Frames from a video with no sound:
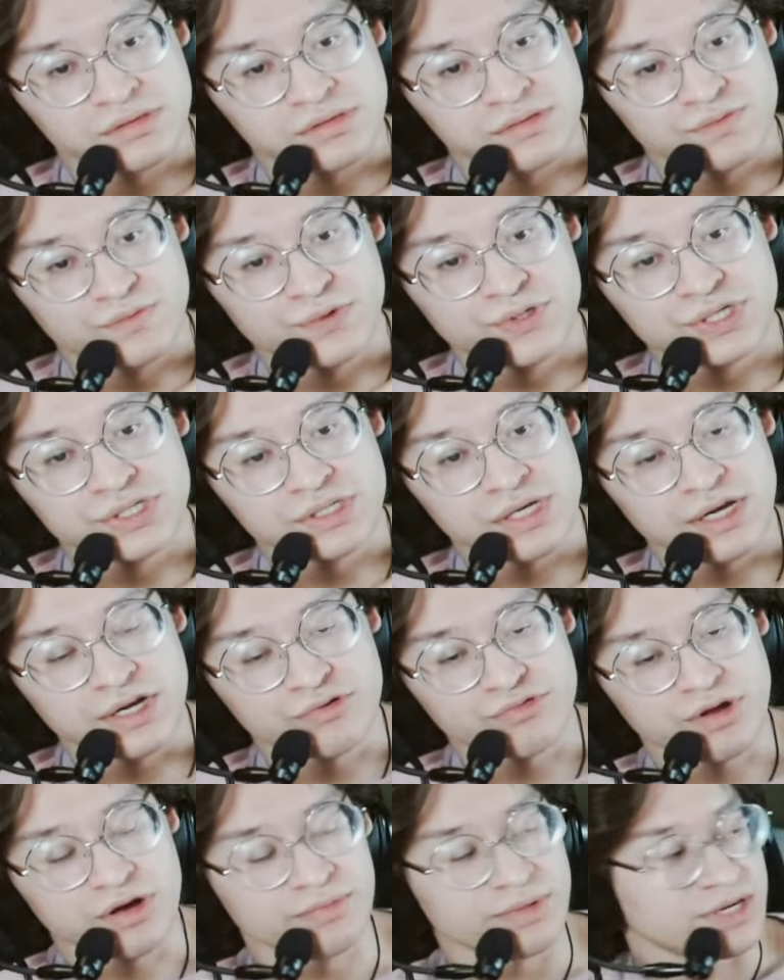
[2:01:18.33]
which is
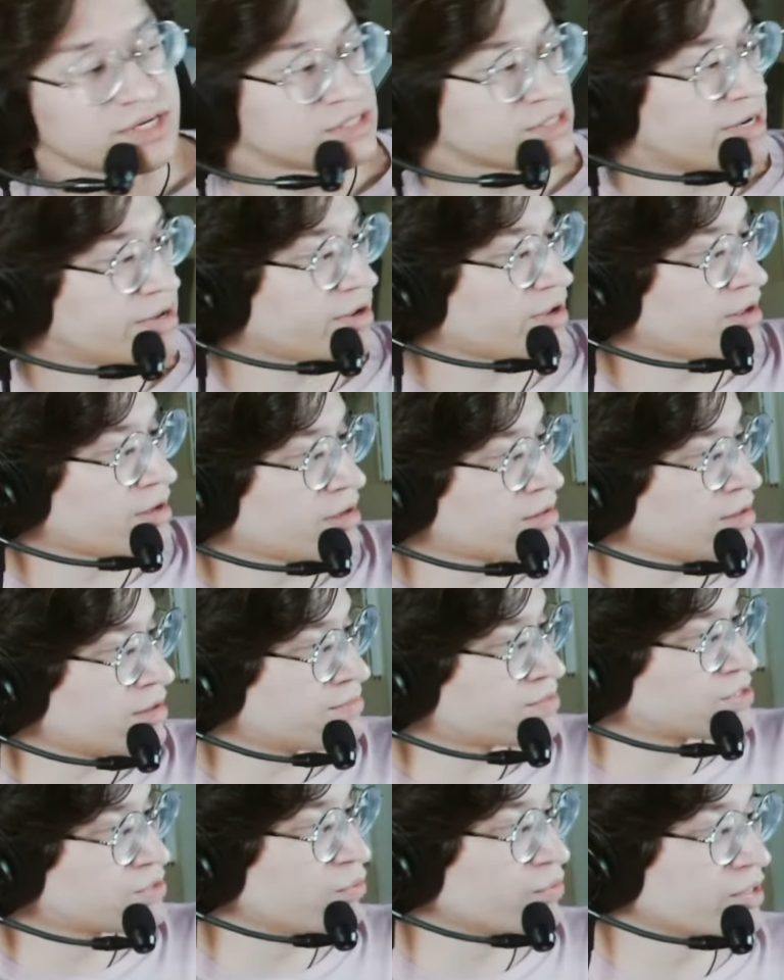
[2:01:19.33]
incredibly exciting. I'm
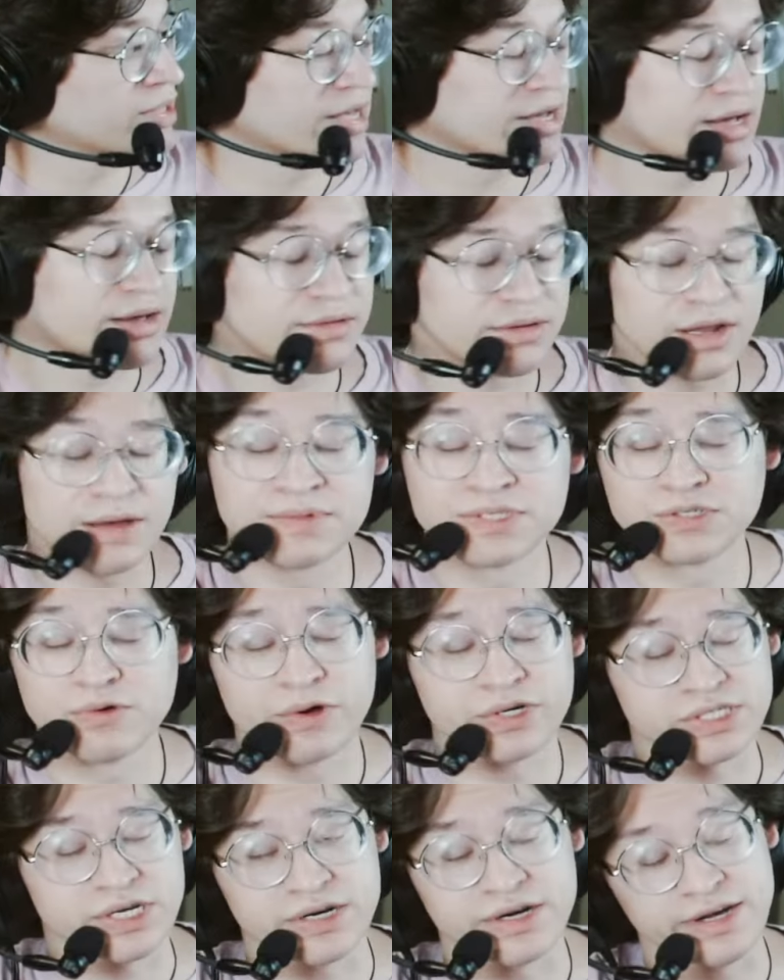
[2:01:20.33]
so
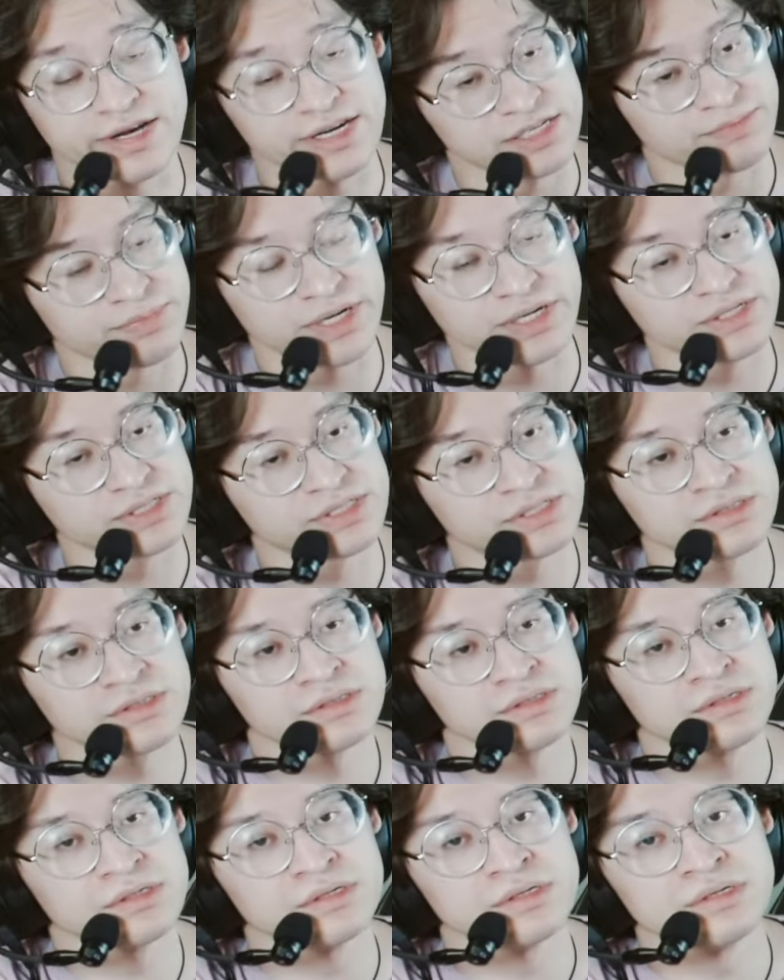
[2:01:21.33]
excited I get to play this.
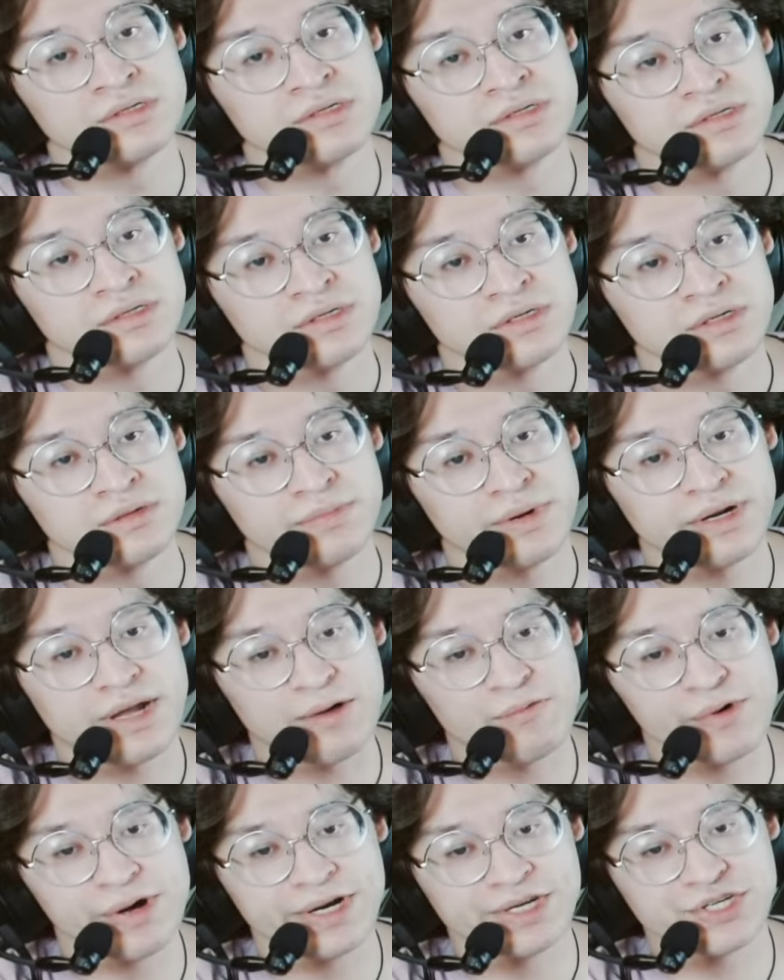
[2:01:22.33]
But I
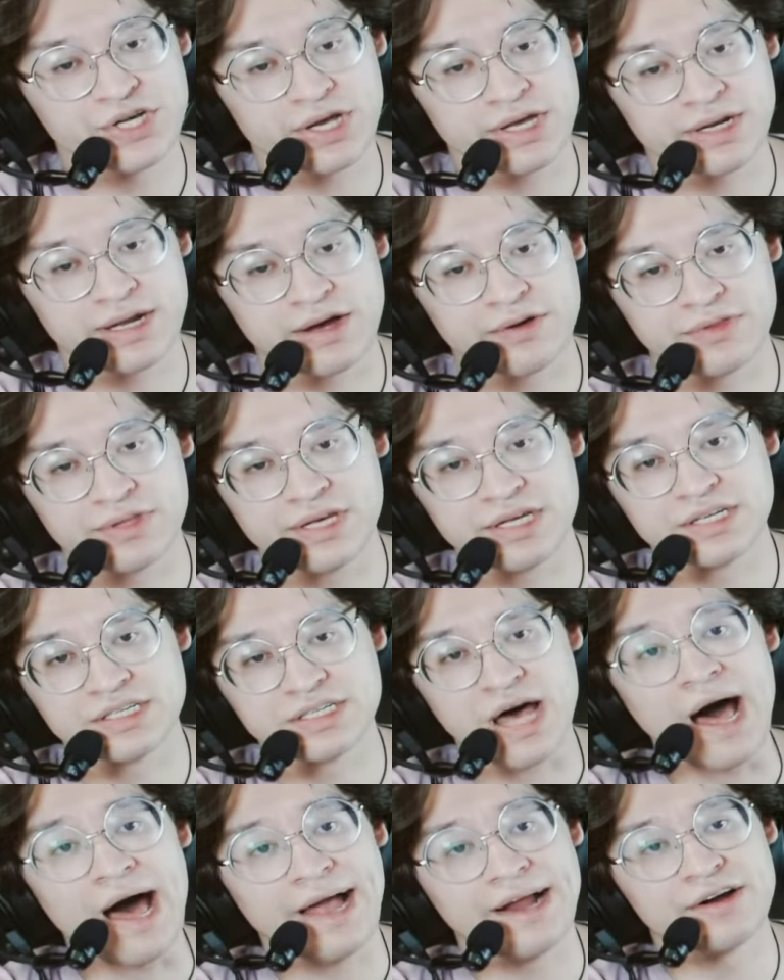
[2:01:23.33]
wanted to check it out, the
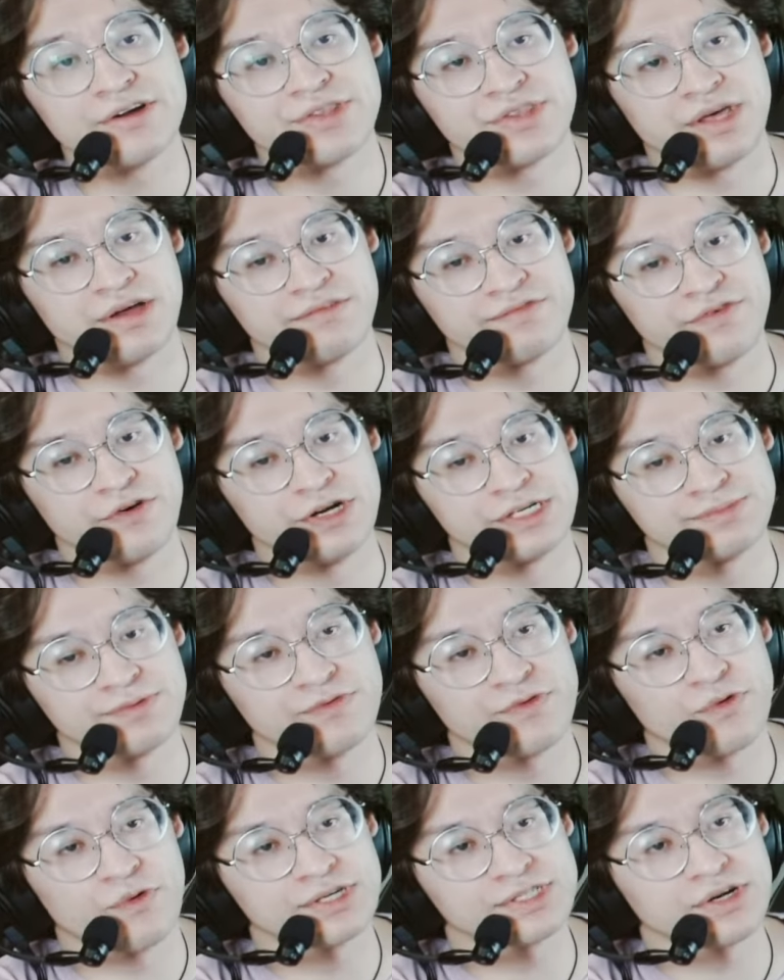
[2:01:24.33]
entire thing first,
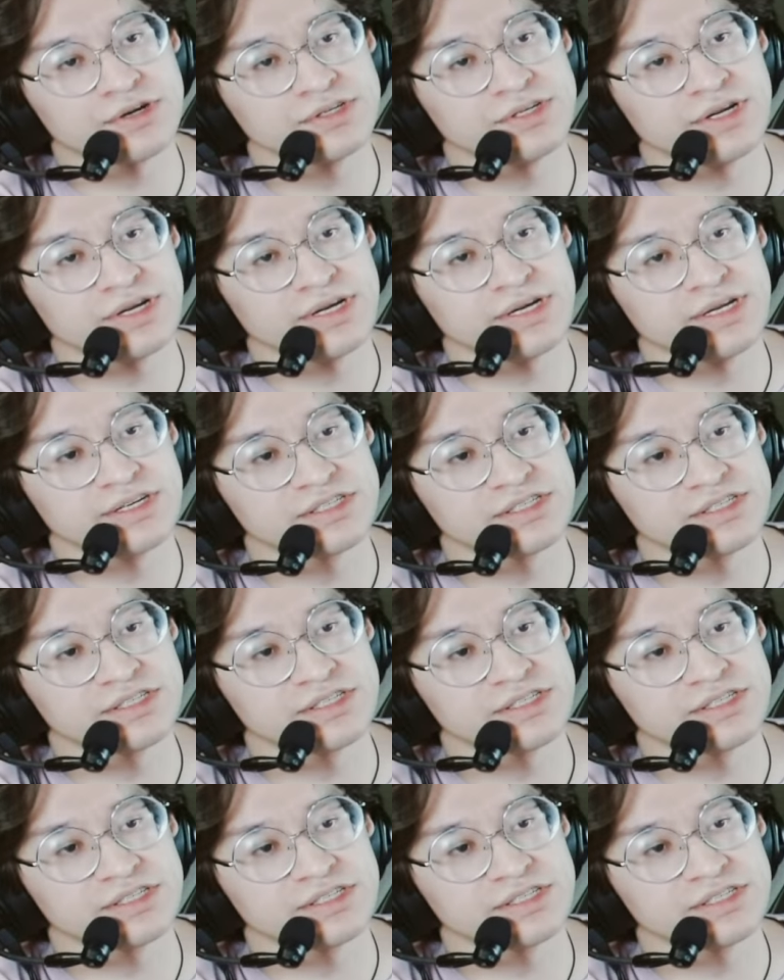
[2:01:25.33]
before I start digging into